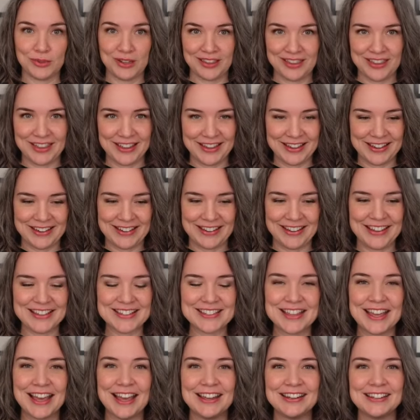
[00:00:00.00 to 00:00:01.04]
with it
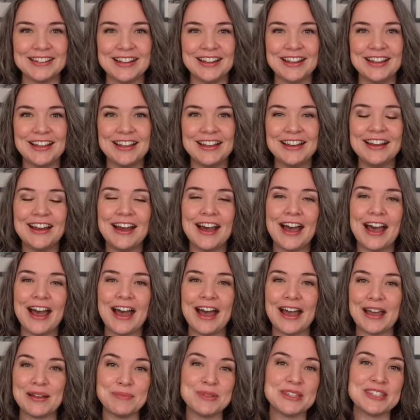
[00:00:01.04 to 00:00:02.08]
is that
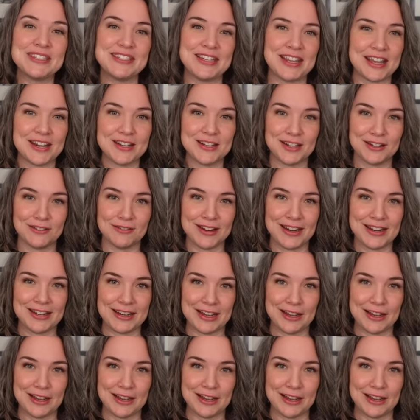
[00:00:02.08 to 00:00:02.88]
I'm standing right